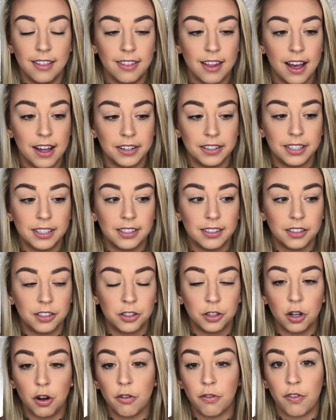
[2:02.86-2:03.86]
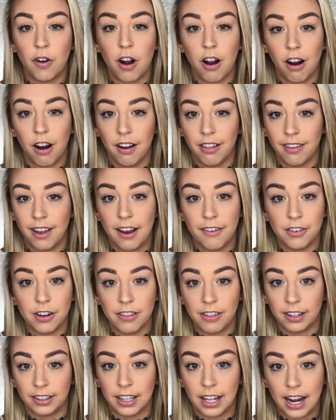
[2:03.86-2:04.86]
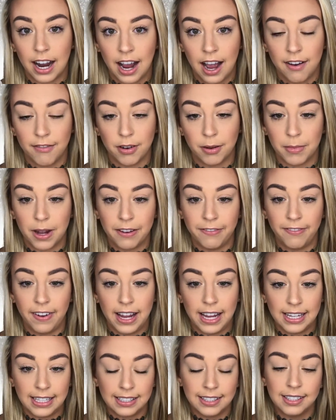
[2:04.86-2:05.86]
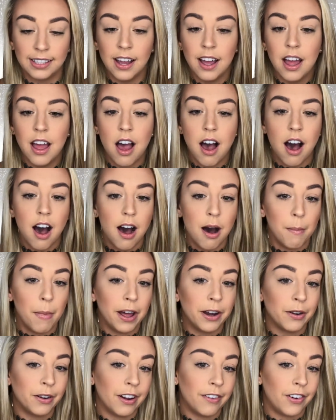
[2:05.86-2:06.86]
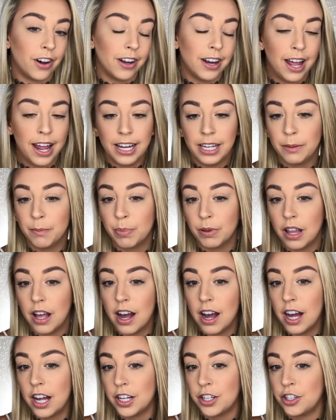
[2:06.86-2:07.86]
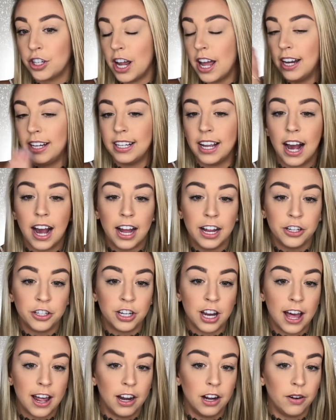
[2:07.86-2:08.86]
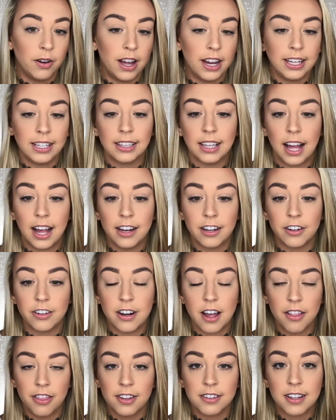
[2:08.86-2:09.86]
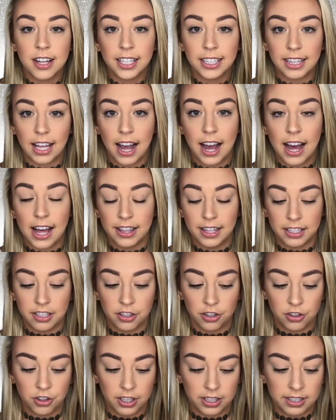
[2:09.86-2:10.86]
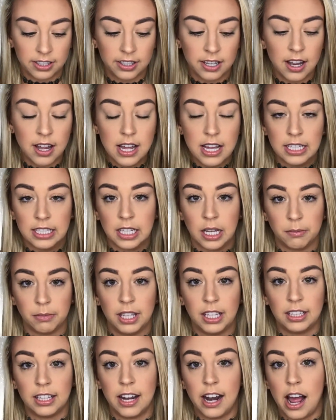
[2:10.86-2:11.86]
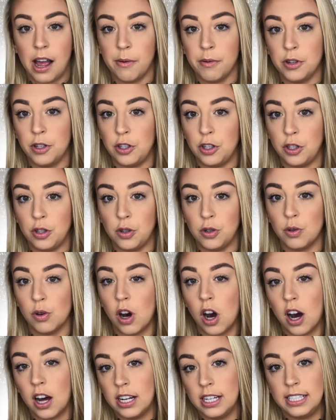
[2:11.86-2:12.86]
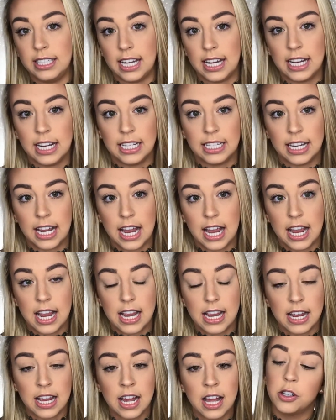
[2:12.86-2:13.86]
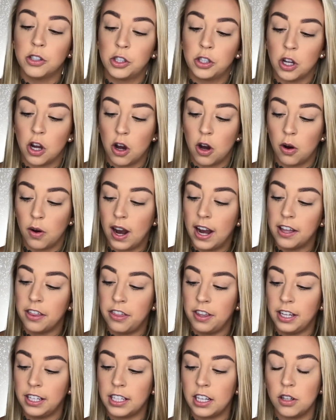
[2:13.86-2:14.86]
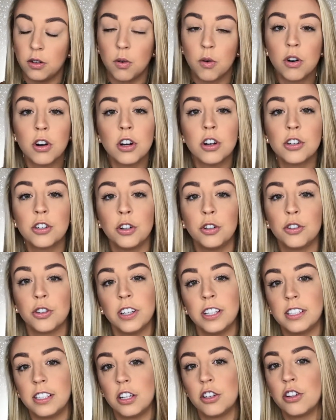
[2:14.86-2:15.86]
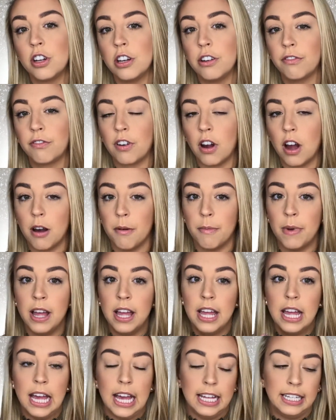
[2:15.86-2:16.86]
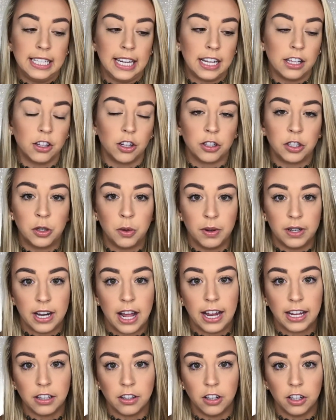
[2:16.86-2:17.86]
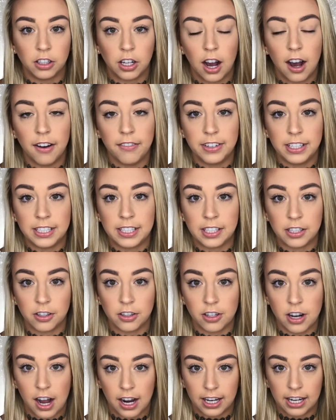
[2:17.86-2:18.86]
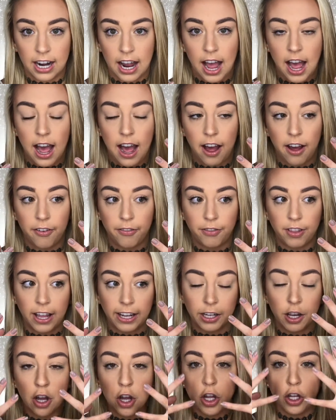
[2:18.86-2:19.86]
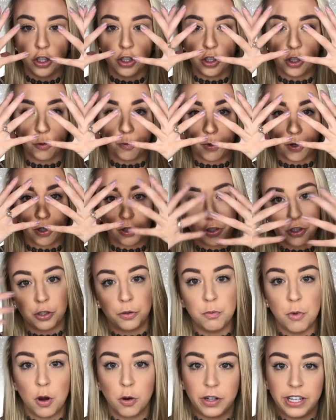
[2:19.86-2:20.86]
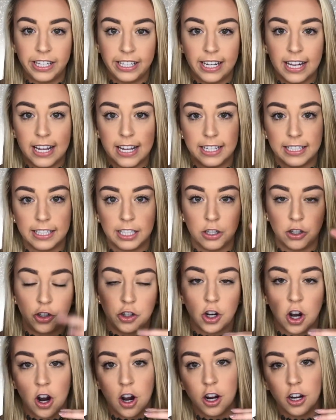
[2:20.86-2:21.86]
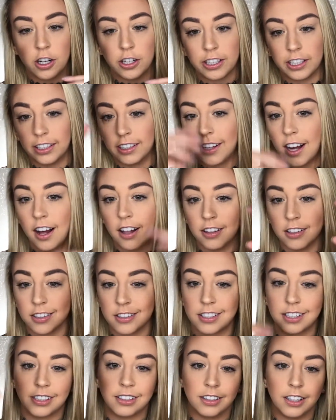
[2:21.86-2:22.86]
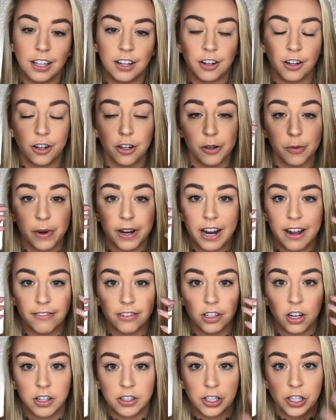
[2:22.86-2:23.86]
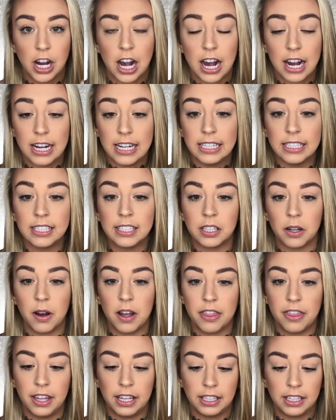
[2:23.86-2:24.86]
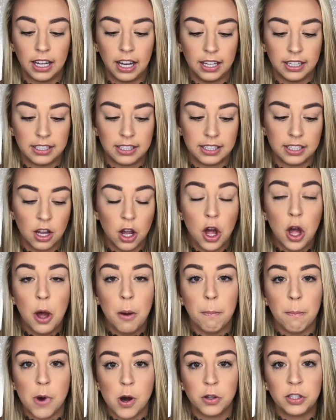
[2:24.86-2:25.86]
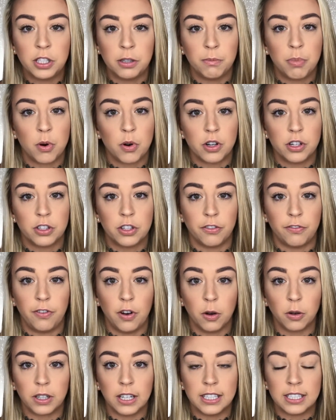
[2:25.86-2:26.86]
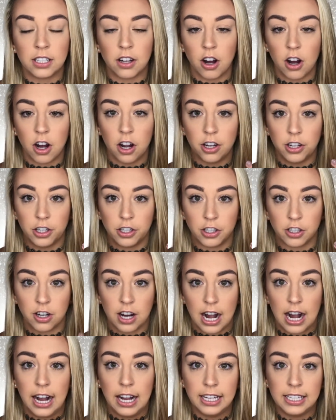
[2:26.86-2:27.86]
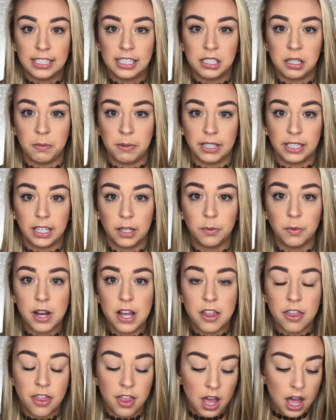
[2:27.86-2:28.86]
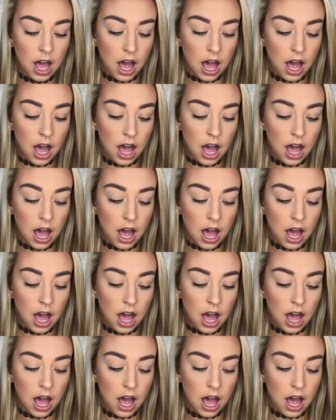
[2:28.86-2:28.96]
And that's so far everything that I have on my face. I don't have on any blush, any eyeshadow, any liner, nothing like that. This is just something that I would do on a day-to-day. So I think in order to transition from a day look to a night look, obviously you're not gonna have like super smokiness and dark and colors and glitter or whatever on your eyes. So I think it's most important to focus on your eyes to begin with.